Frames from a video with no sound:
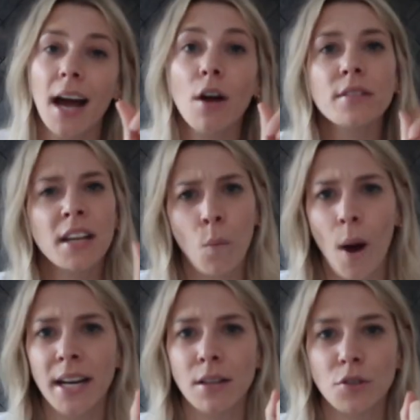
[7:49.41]
I also had a
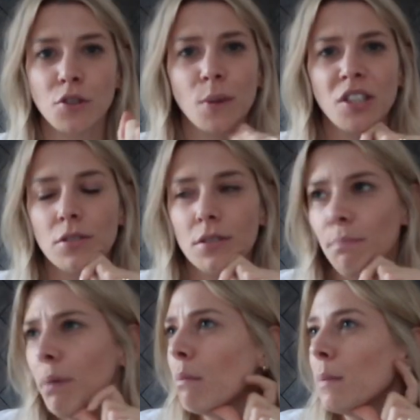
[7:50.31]
wine at lunch, which
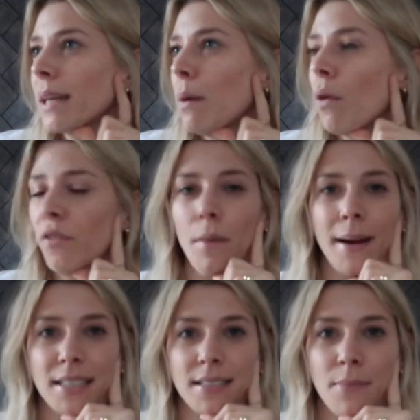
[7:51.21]
probably wasn't the
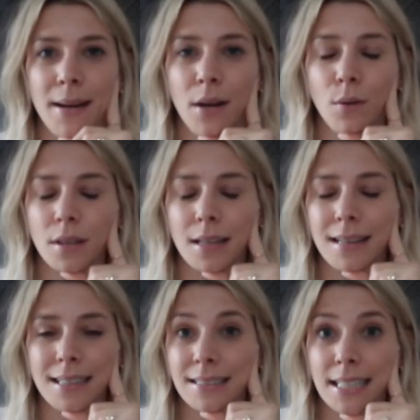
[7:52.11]
best for my old
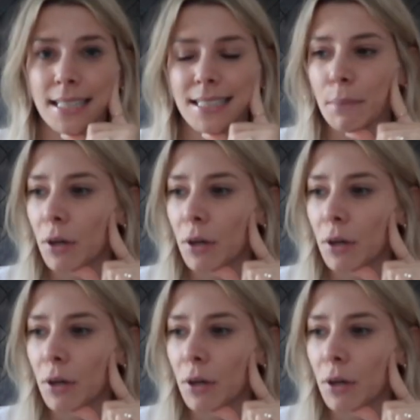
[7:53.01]
little anxiety,